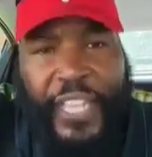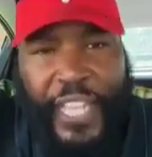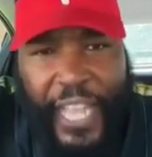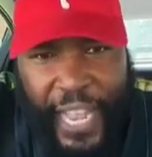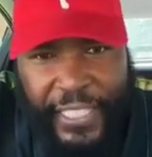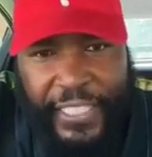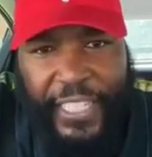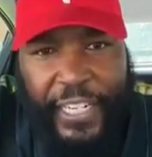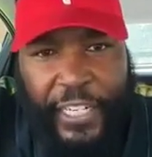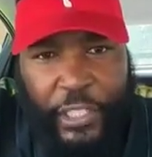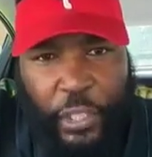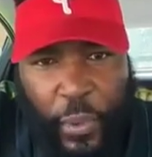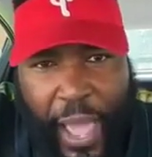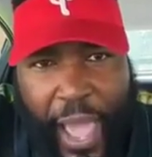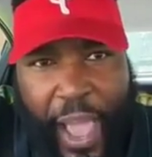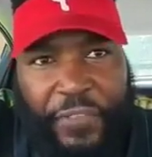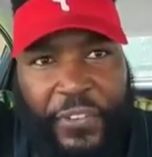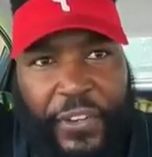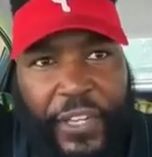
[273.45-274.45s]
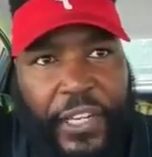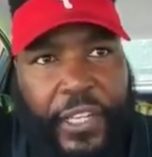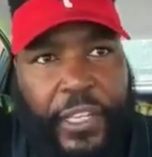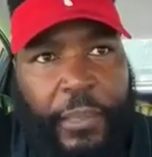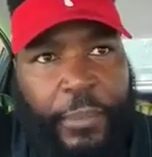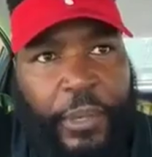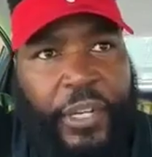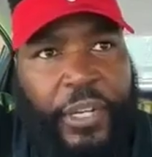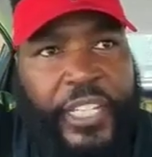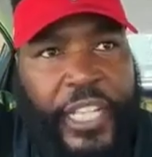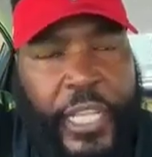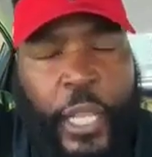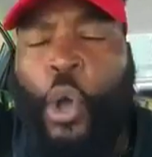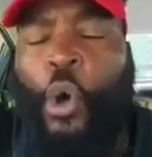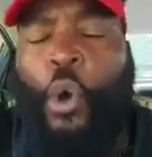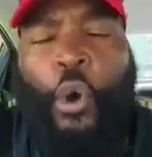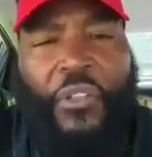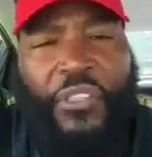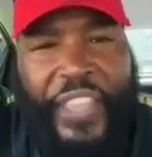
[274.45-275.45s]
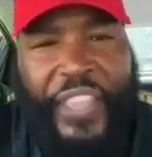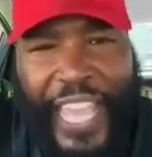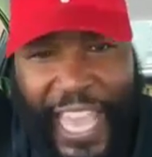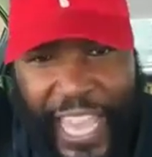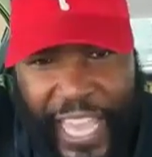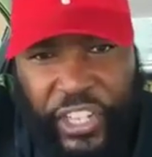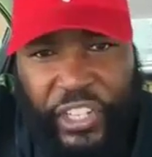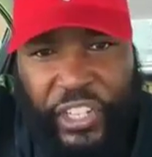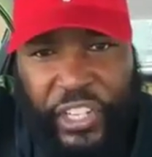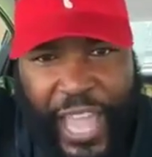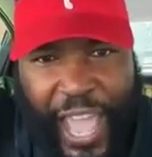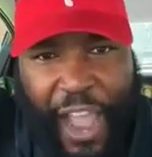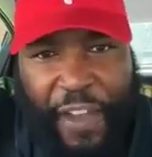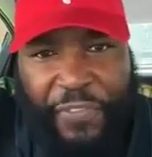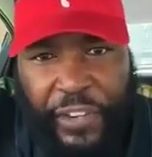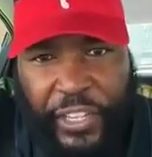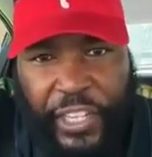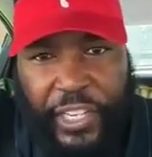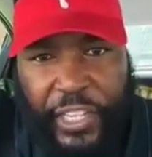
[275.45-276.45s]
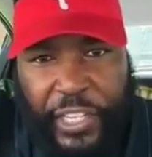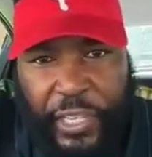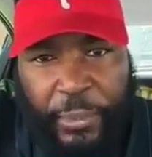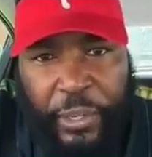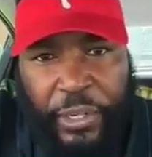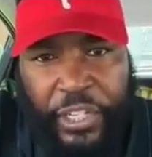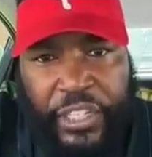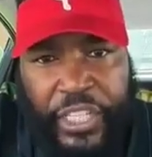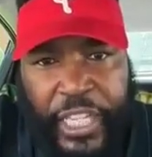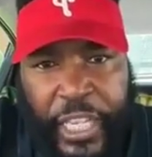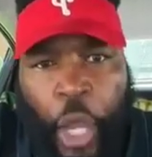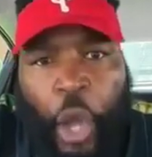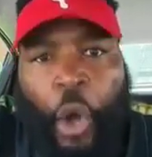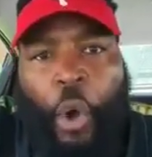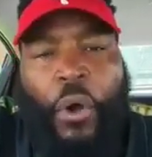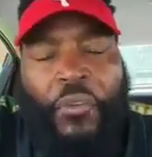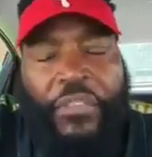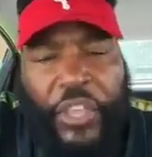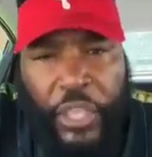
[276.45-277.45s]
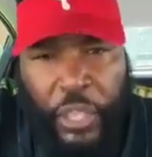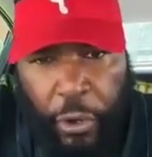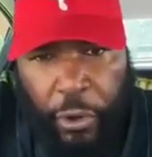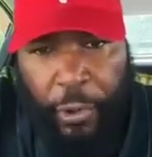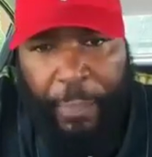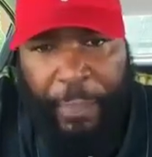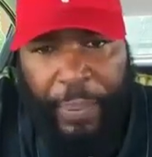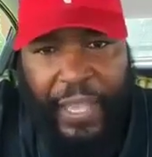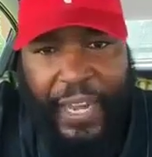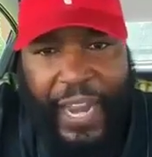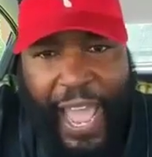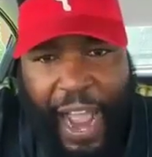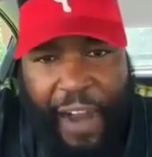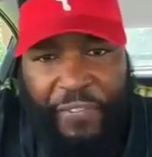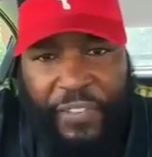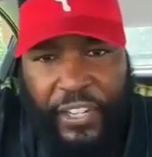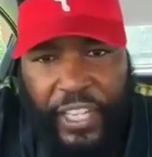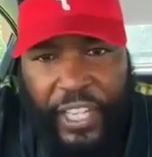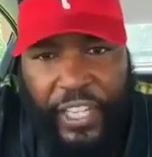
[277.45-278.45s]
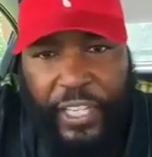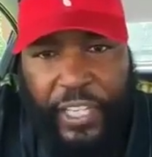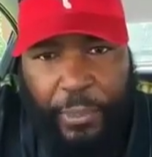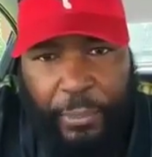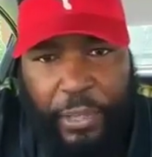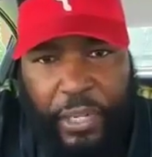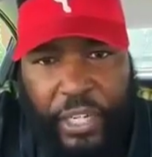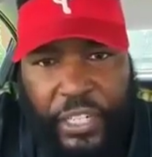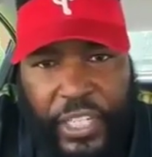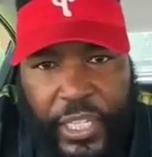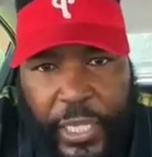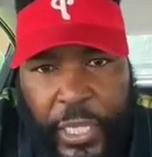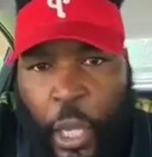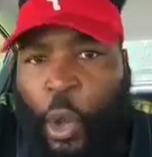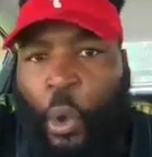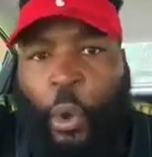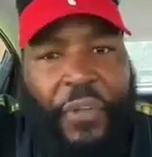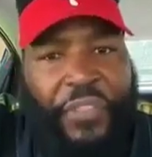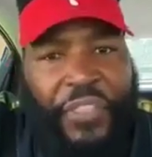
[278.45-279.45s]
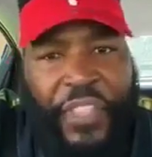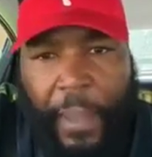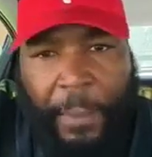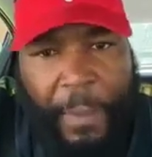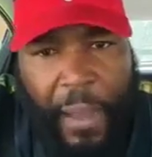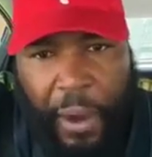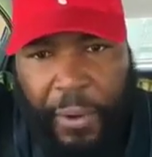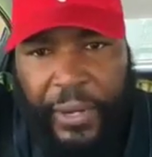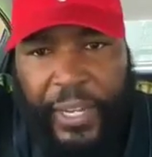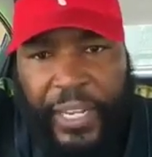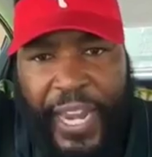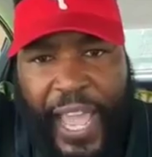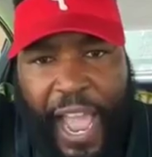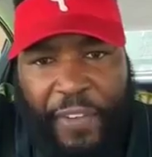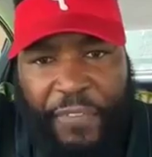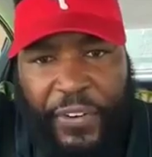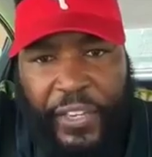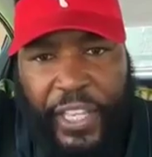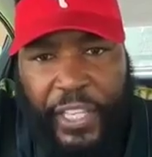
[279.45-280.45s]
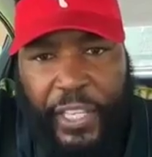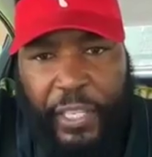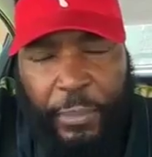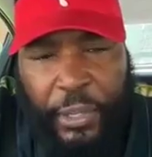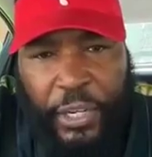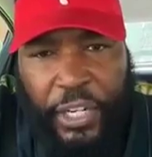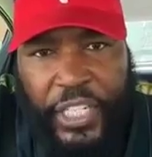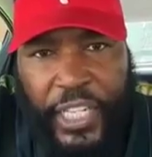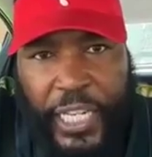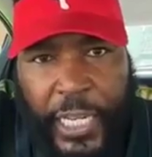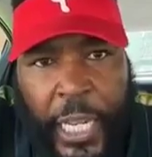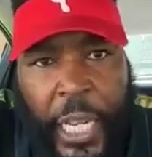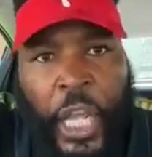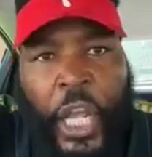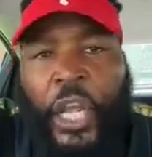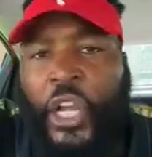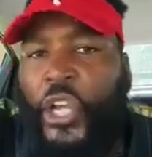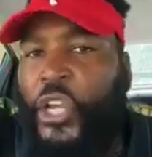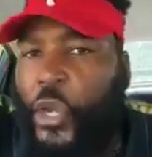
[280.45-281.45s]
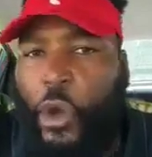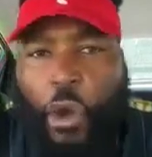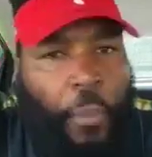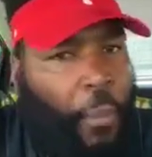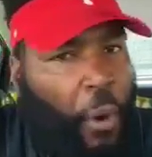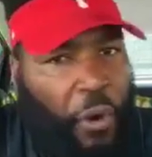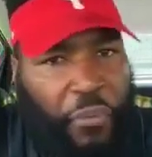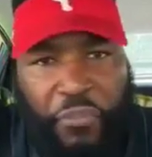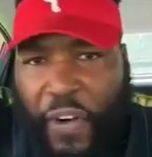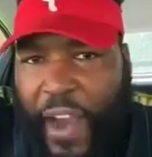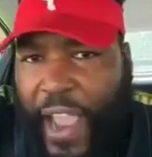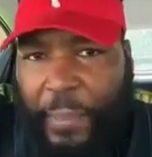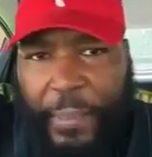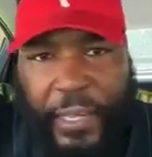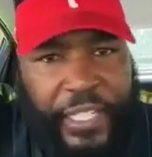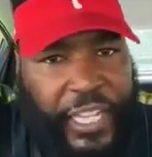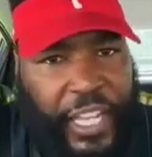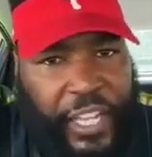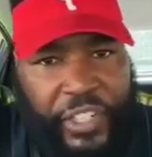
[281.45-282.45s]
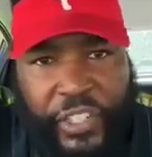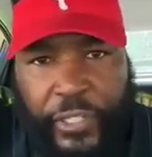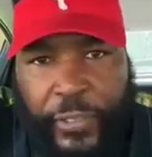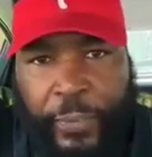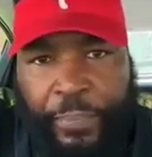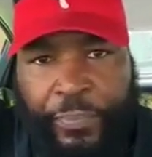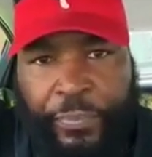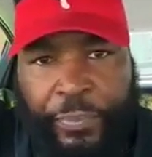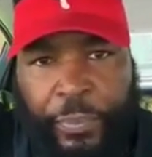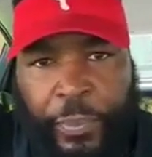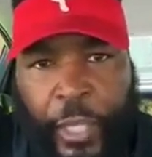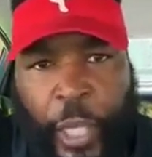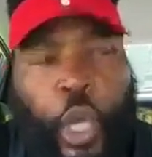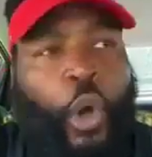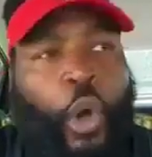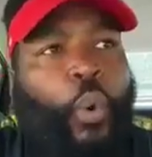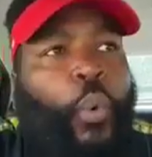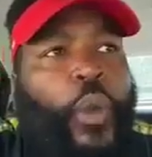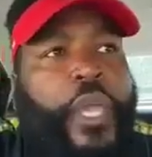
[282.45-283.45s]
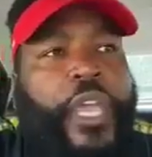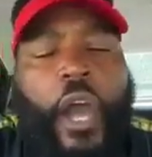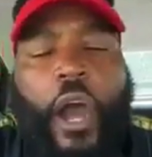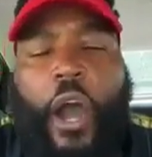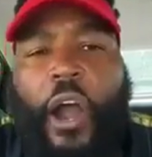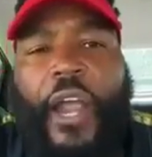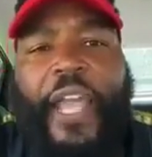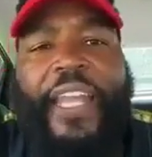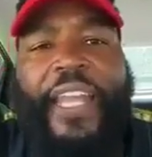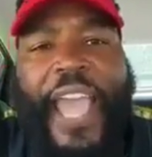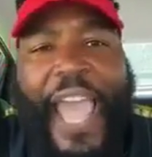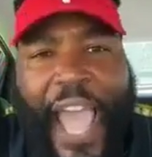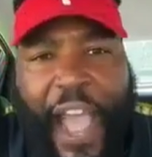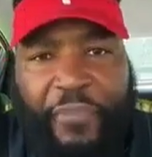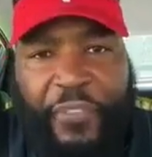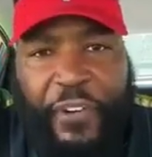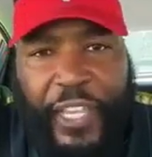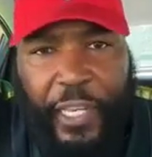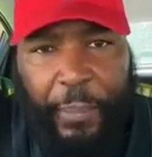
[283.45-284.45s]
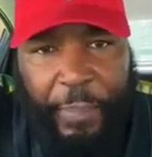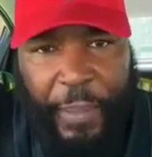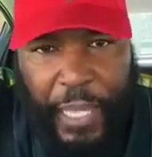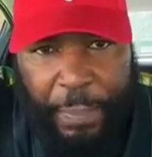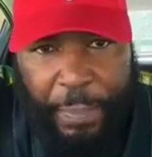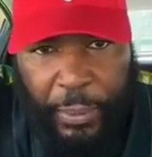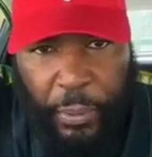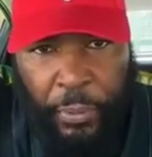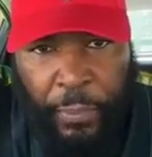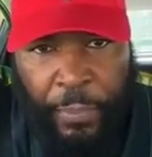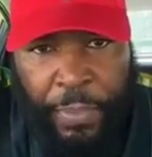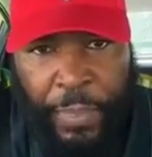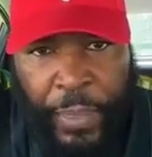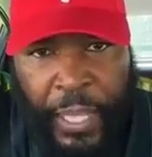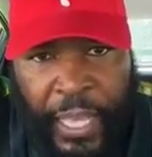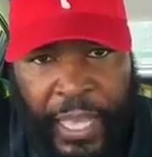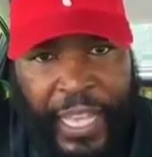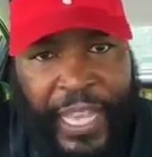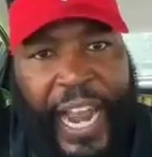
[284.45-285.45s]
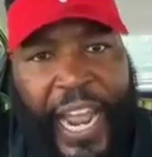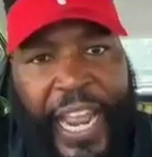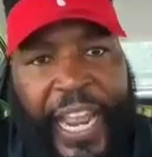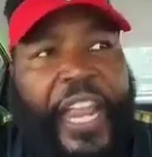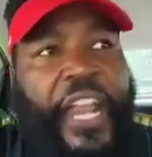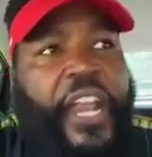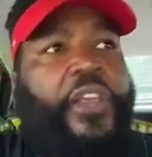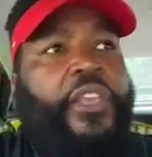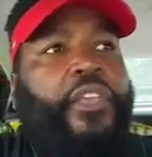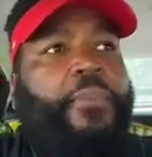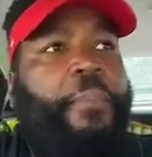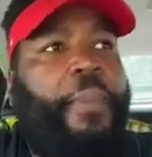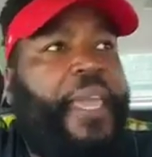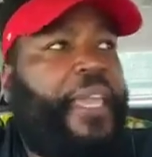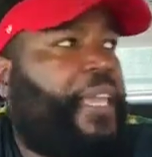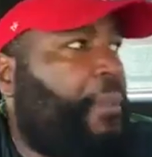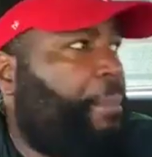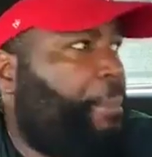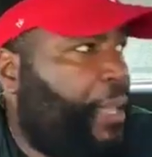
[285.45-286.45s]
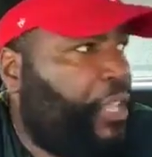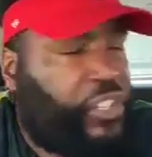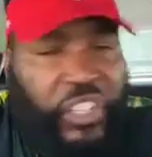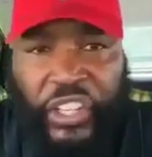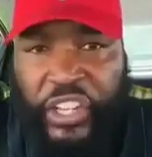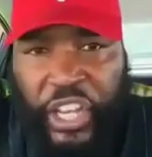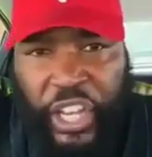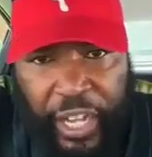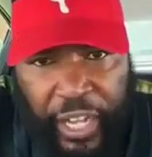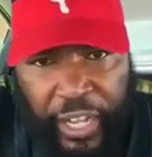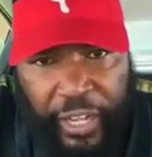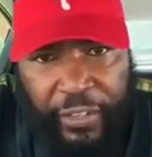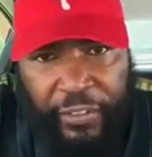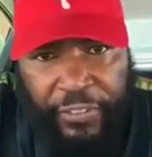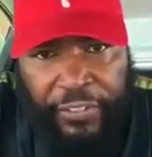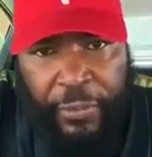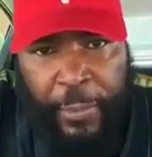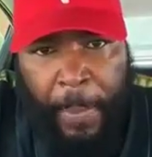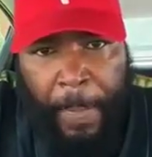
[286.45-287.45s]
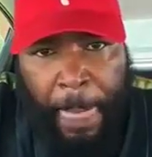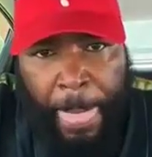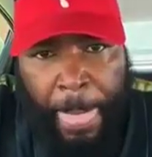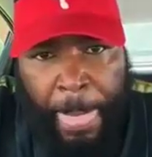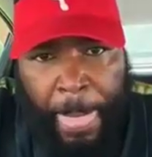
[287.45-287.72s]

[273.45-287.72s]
or the Continental African community, or the Asian African community, or the European African community, or the American African community. No more fragmentation. We are an African people. And I hear you making mention of